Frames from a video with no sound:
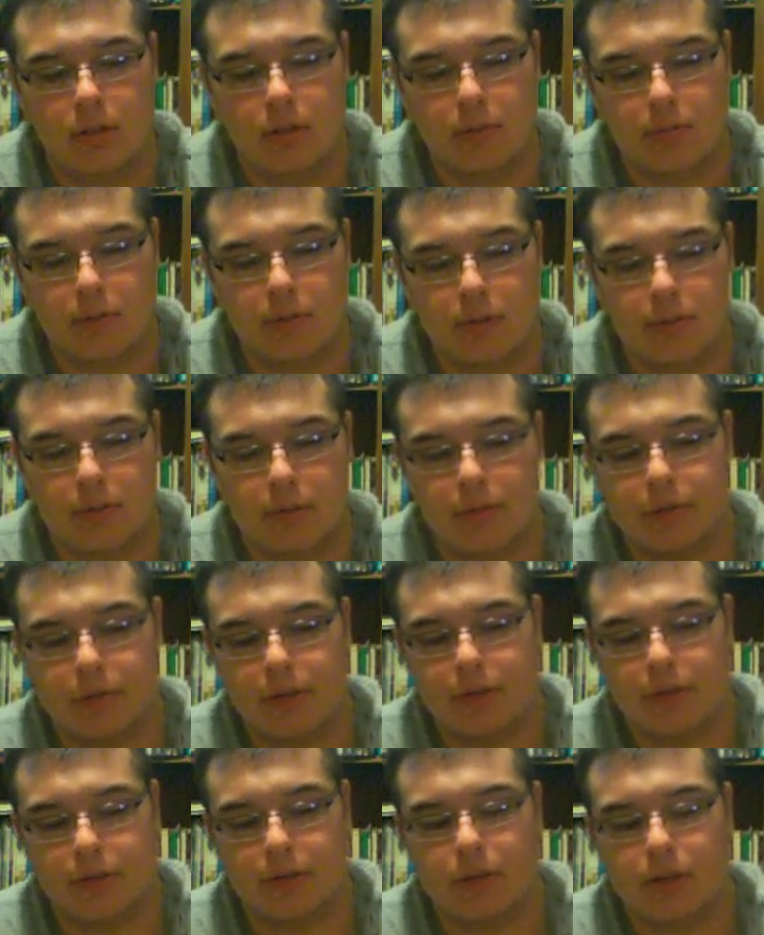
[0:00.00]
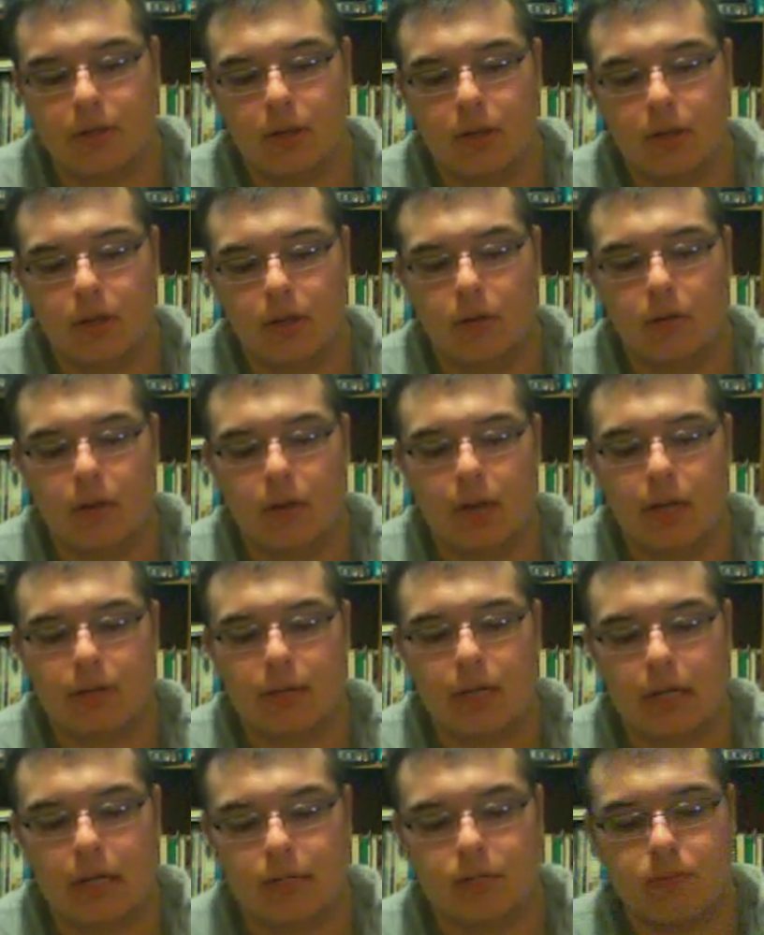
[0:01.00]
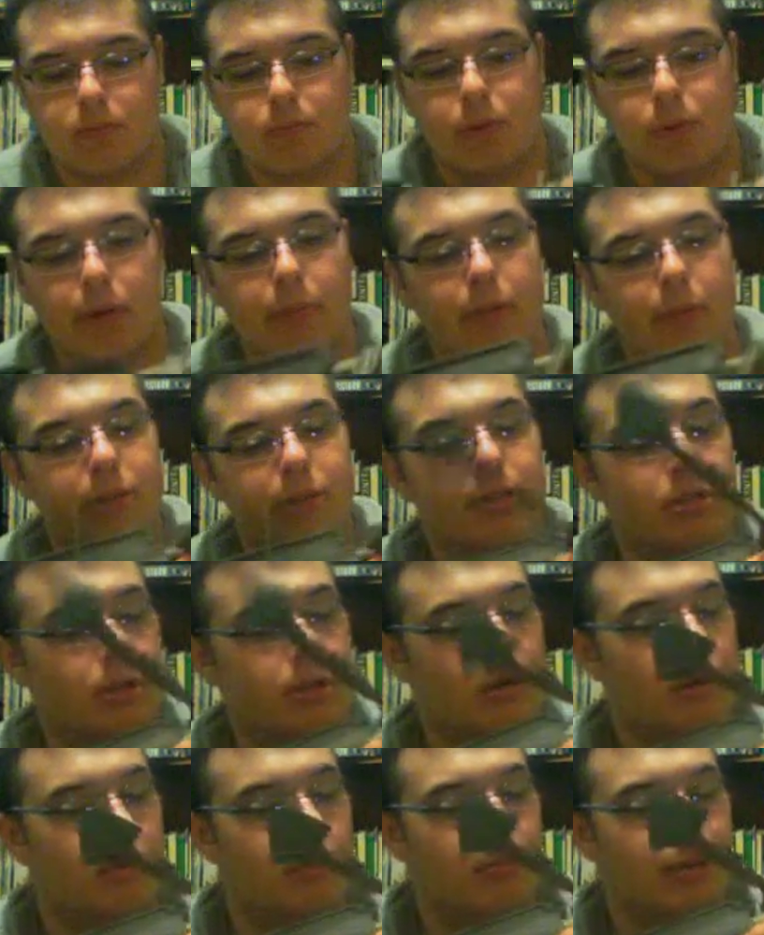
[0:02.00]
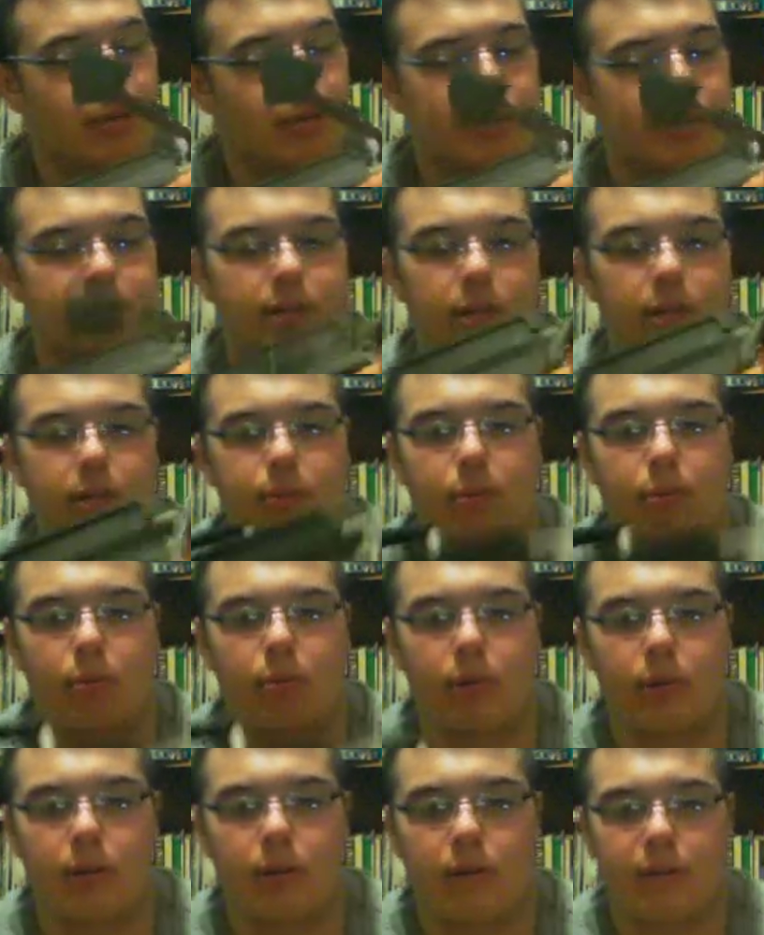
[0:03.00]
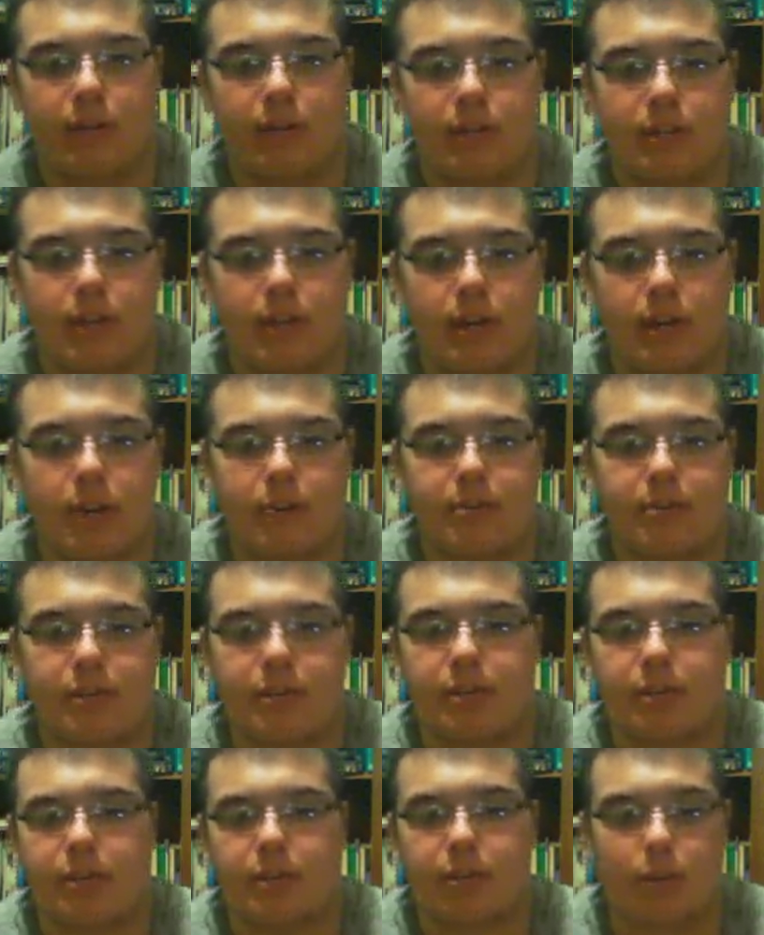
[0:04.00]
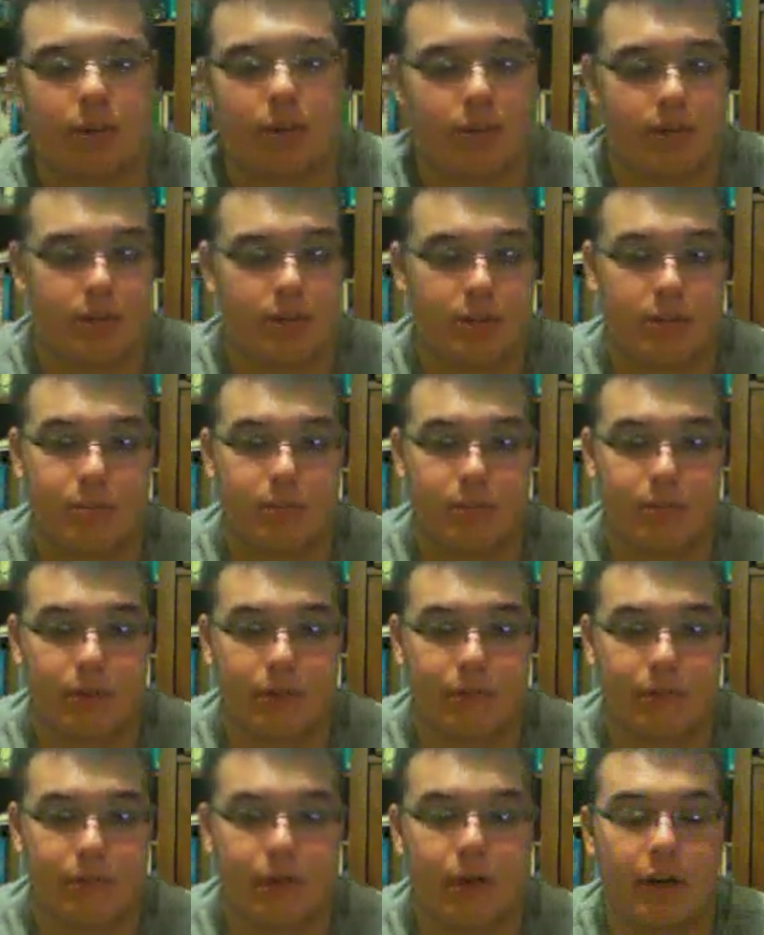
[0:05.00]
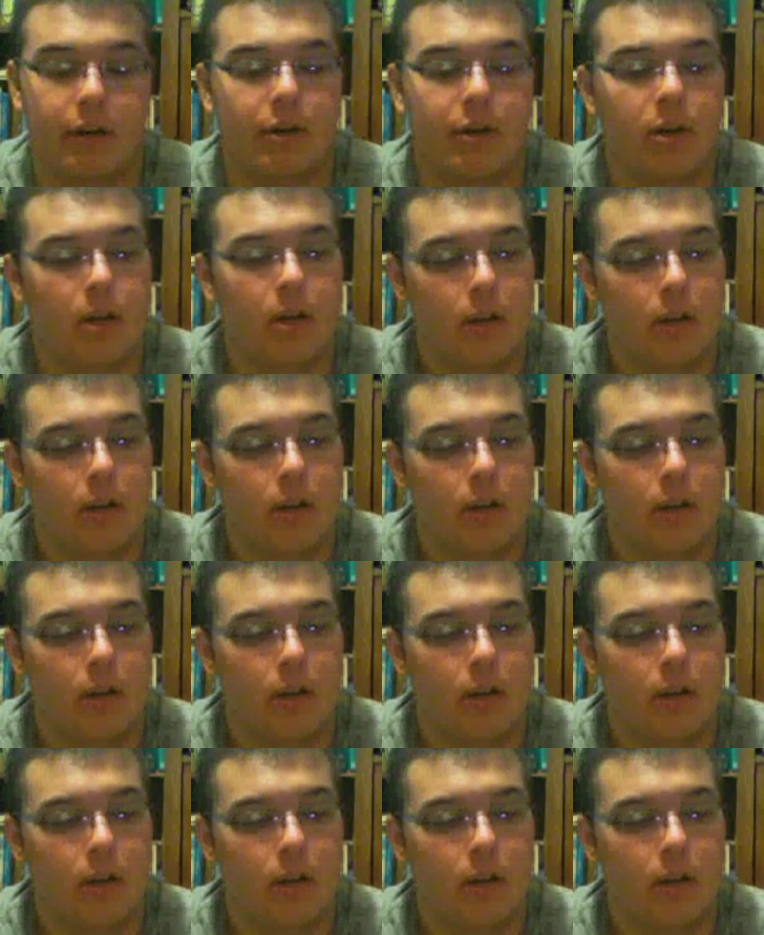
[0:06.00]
Pretty cool feature. Well, that's pretty much the biggest selling point of the entire M60 was the adjustable rate of fire.